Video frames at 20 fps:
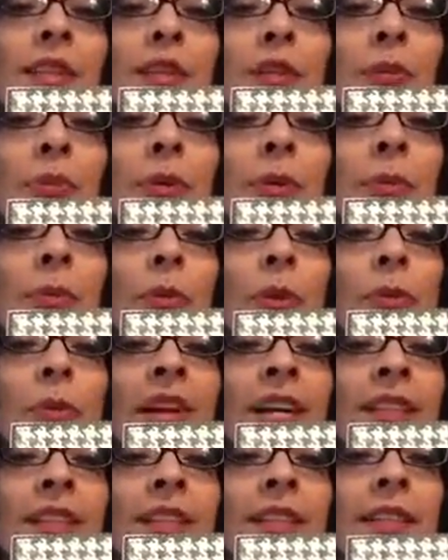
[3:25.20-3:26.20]
a little bit more
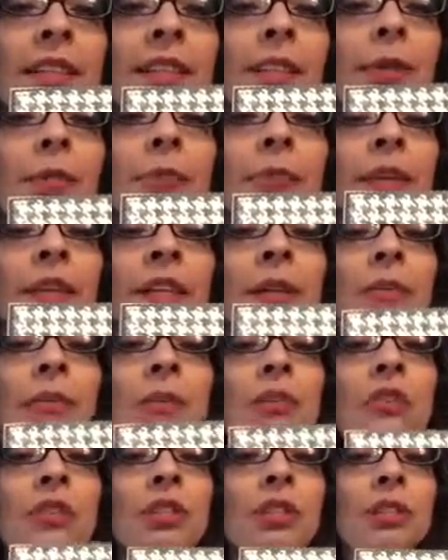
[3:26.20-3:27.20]
masculine, but it
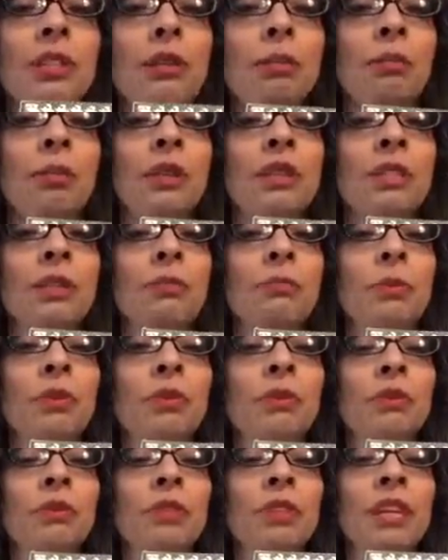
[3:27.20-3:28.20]
was just an embossing
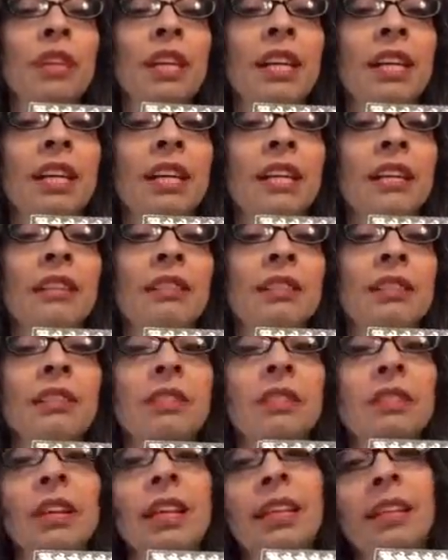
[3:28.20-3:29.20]
boulder that I inked
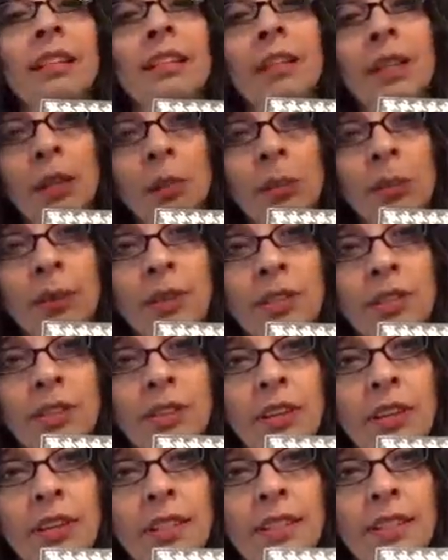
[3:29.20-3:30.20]
and did like a letterpress
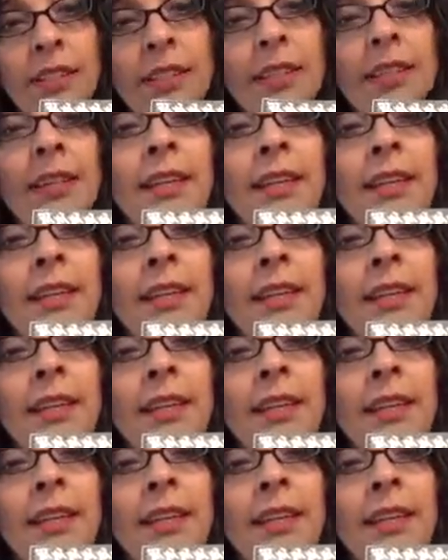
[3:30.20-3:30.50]
on it.